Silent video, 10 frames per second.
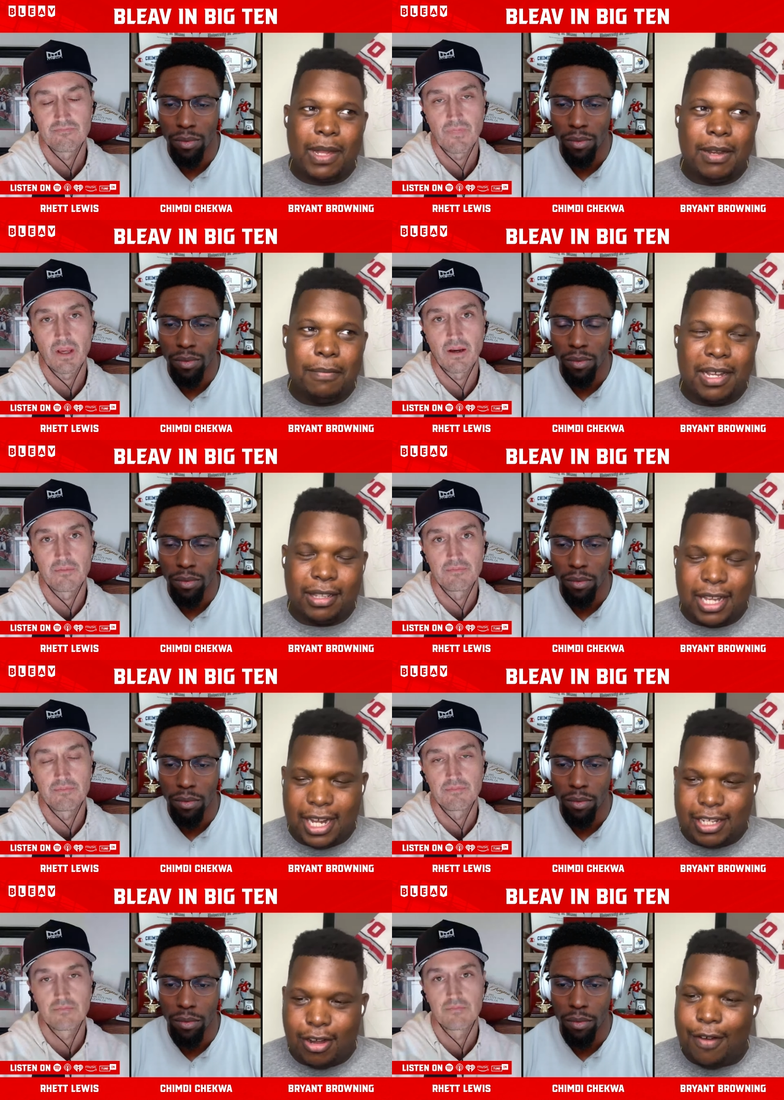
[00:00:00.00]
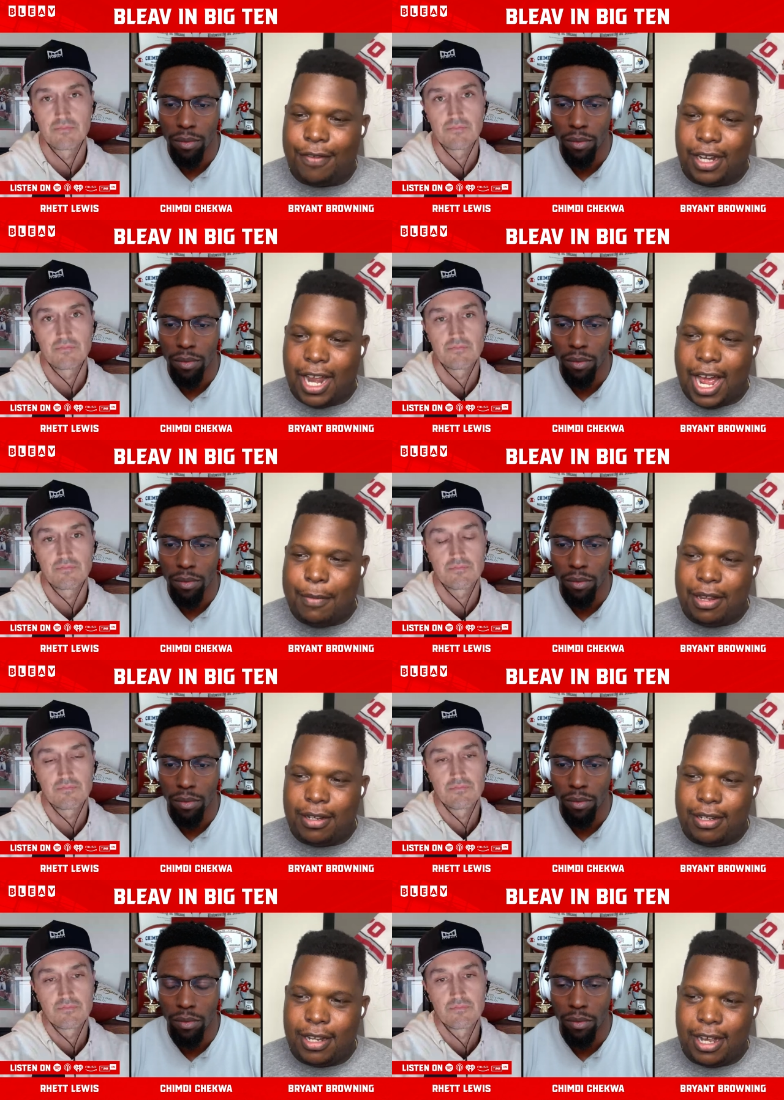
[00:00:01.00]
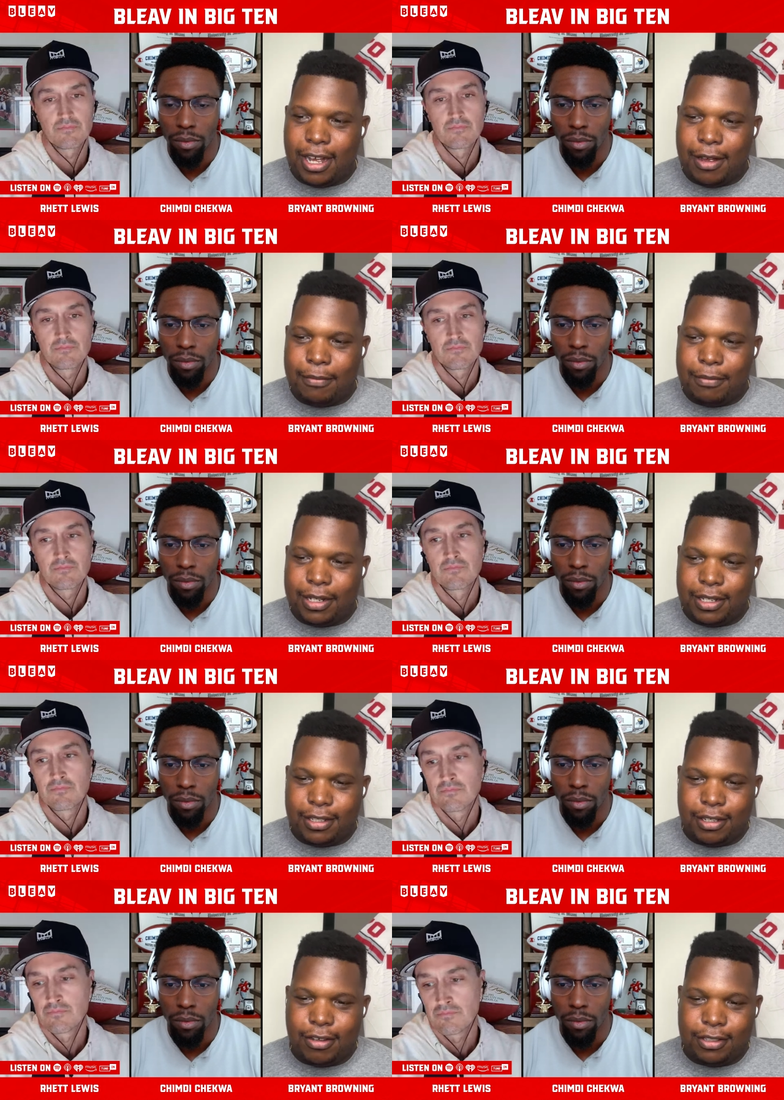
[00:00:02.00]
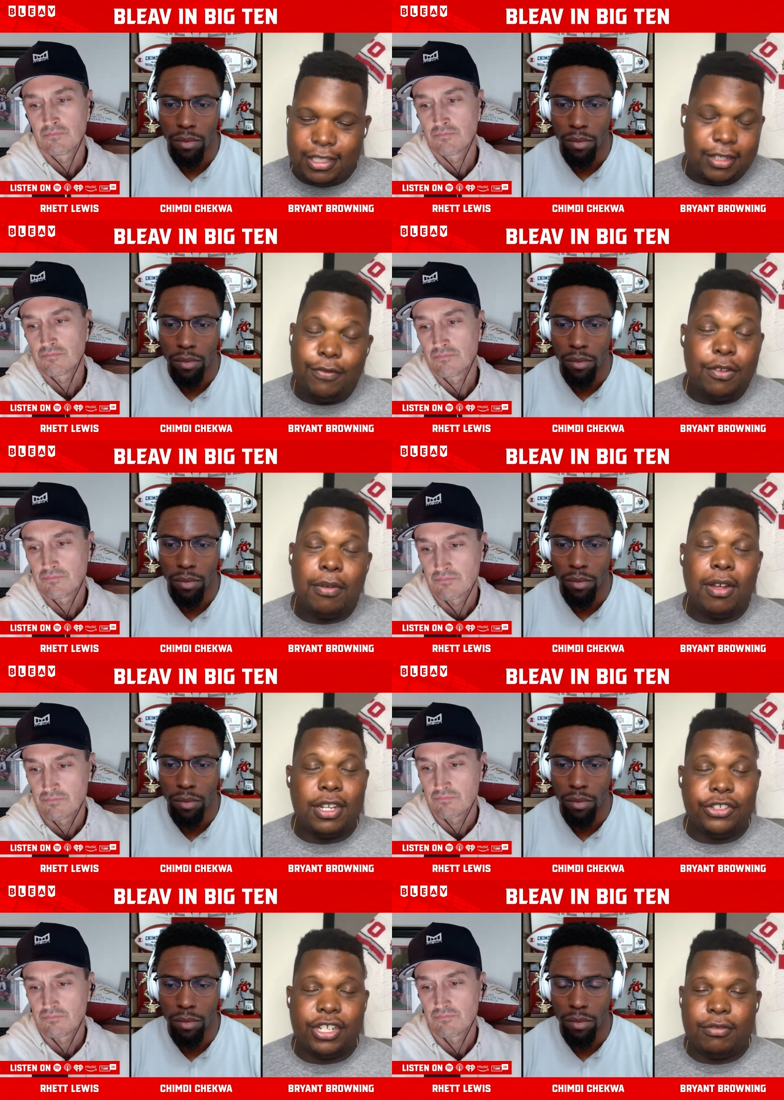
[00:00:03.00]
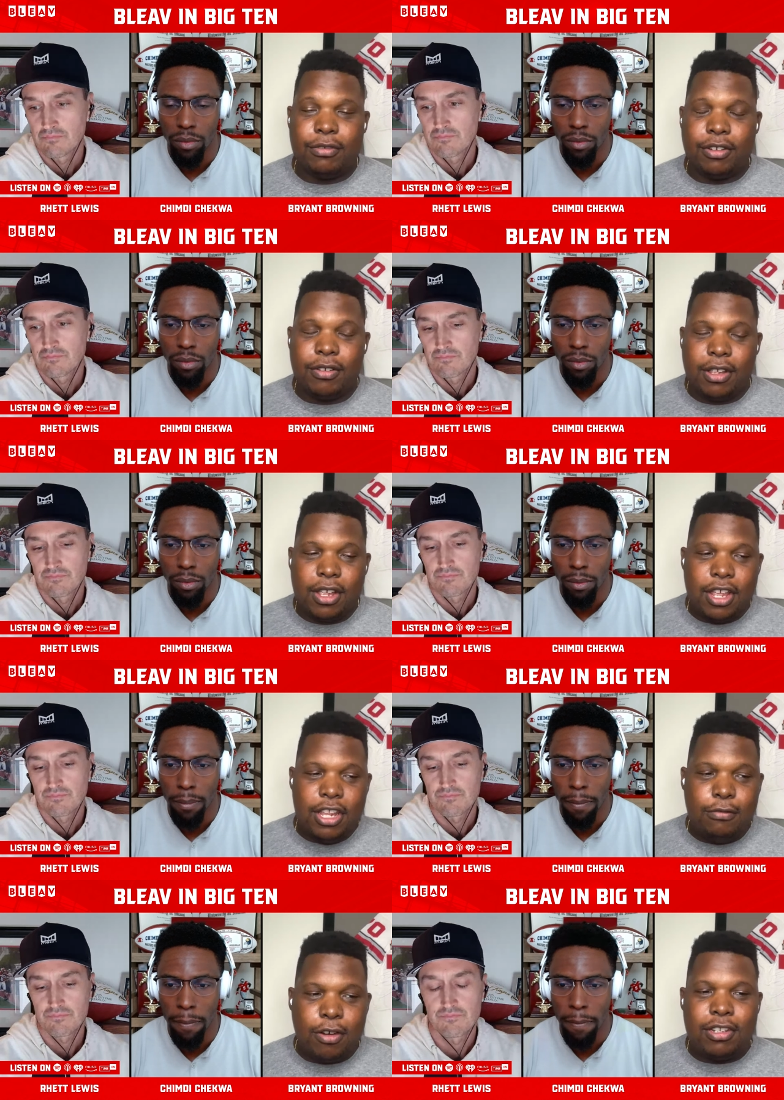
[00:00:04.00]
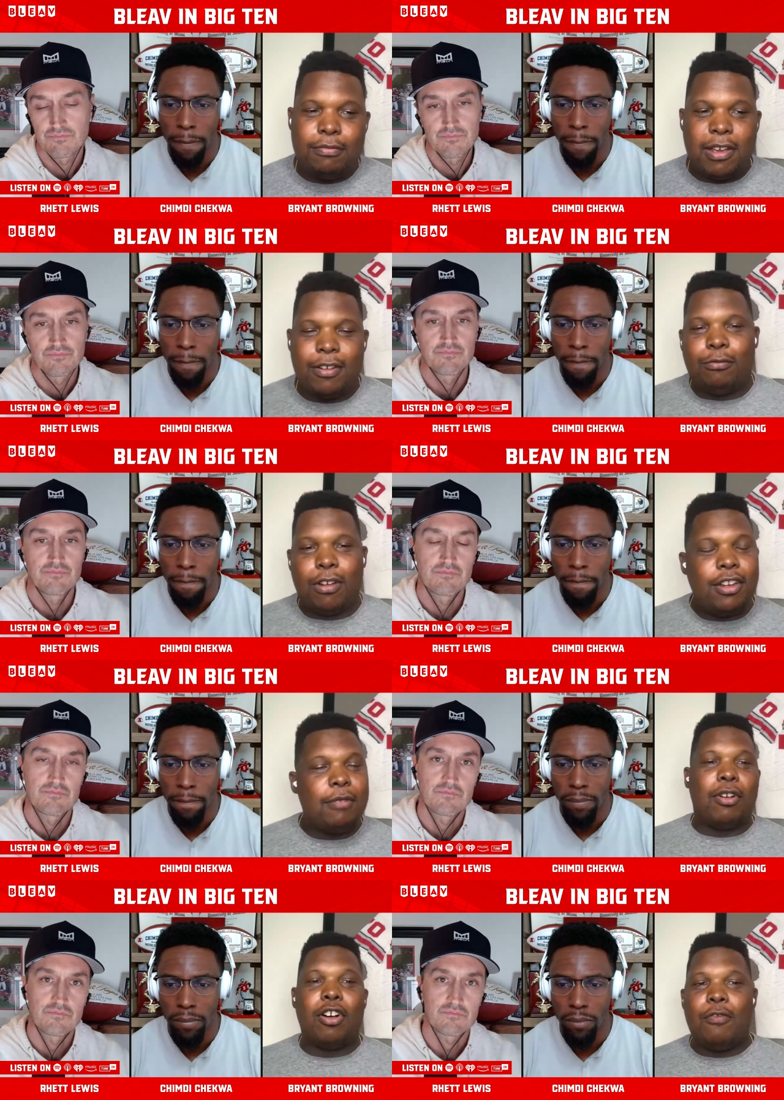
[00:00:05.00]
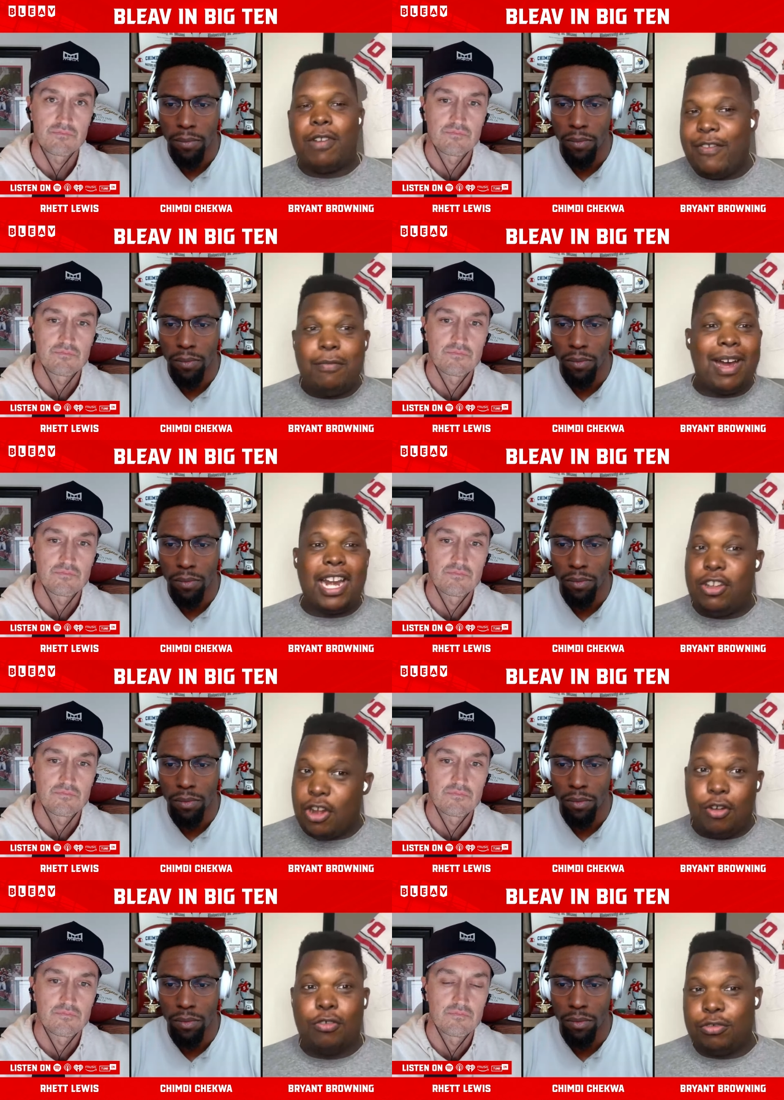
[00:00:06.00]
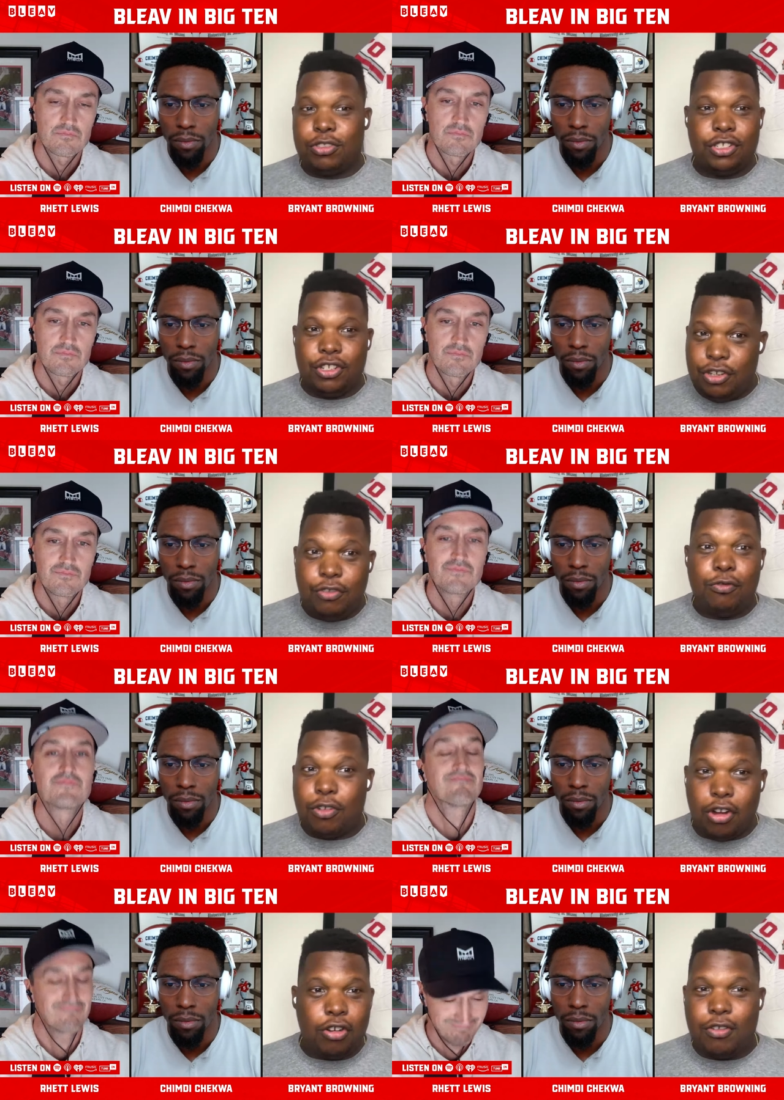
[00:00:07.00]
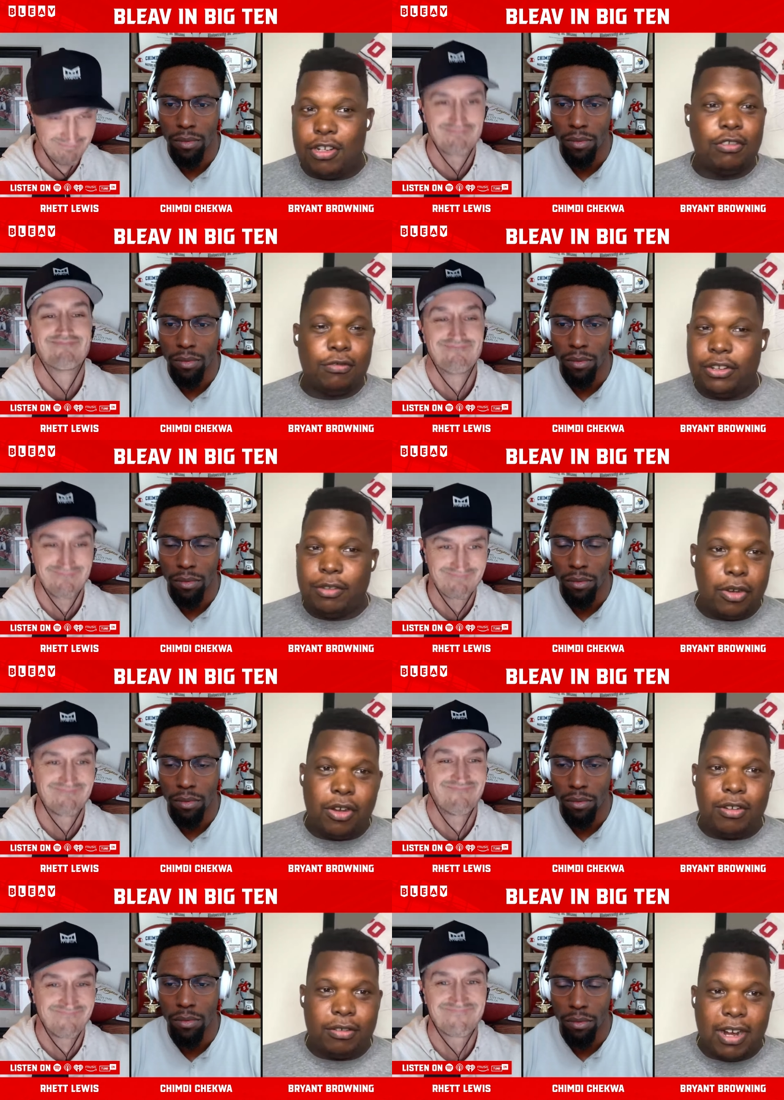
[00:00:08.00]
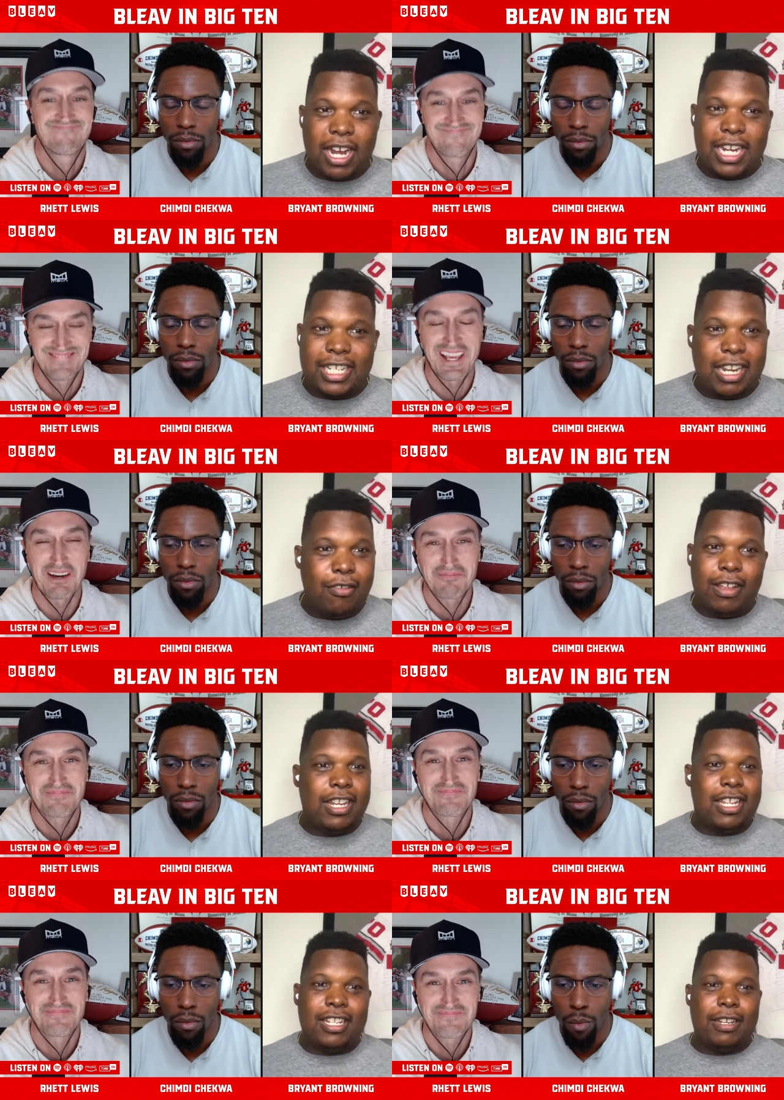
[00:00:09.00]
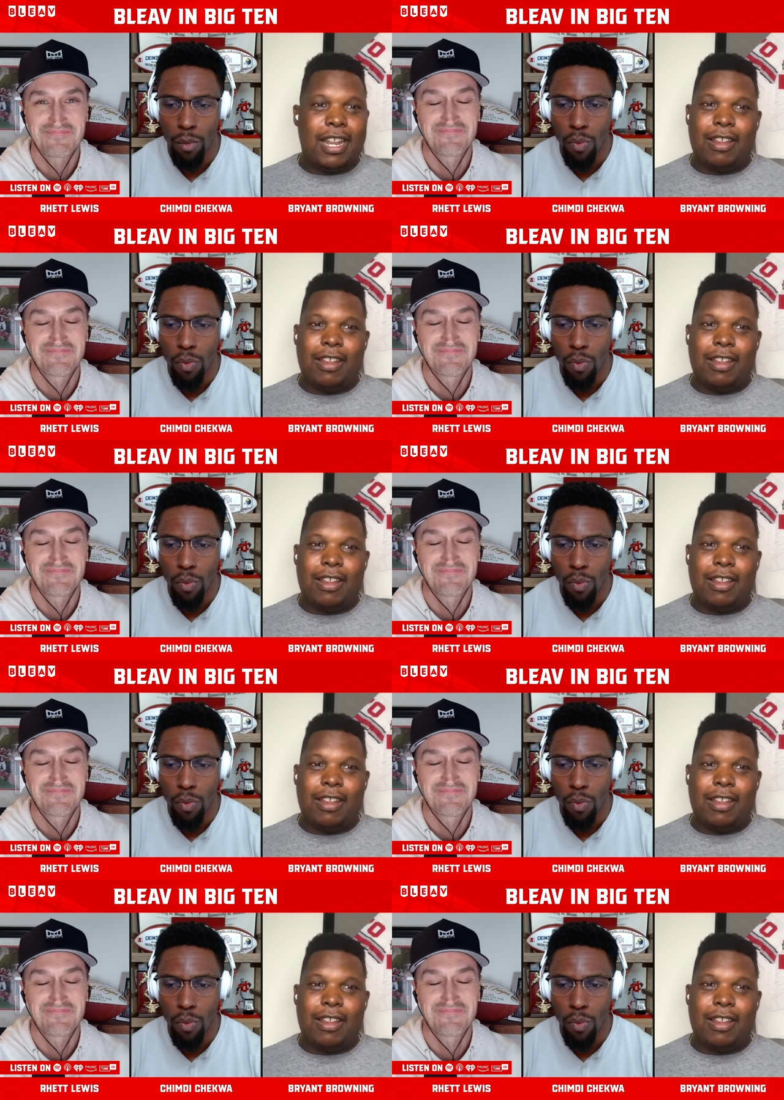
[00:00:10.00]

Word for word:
Speaker 1: the big thing as an offensive lineman, um, and this goes just in football in general, you want to be able to run the ball when everybody knows you are going to run the ball, right? It's no, it doesn't